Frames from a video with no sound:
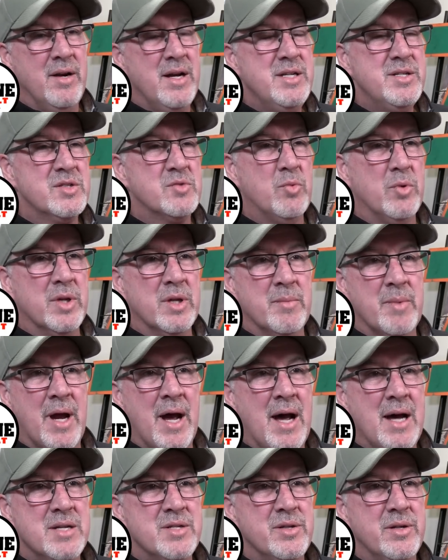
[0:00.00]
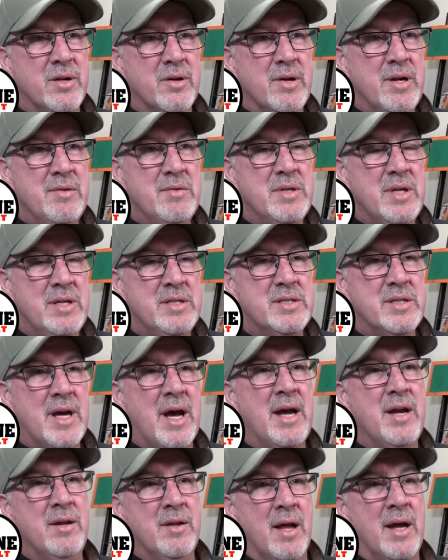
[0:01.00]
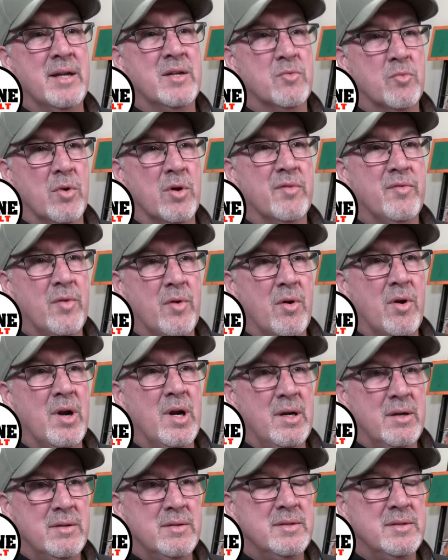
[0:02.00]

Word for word: He's just one of them guys, you know. He, he's a guy you like to work for.